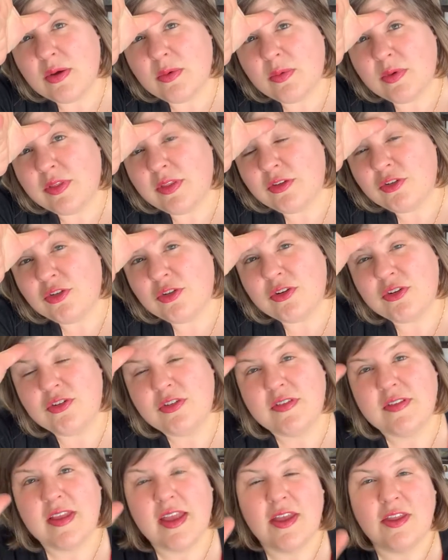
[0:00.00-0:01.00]
well, the
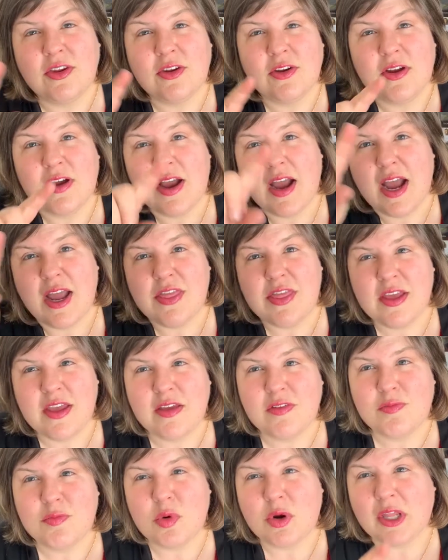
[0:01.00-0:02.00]
church's calendar, I think
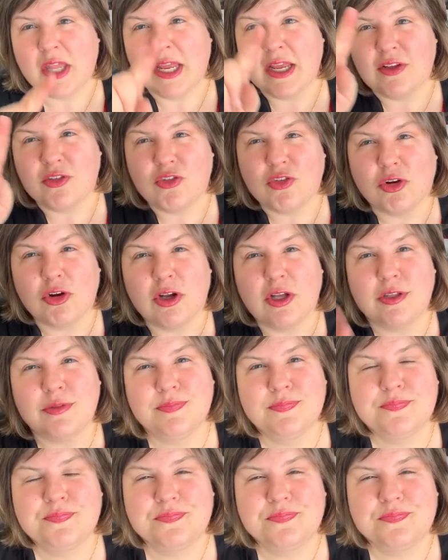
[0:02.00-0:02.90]
of more like a circle.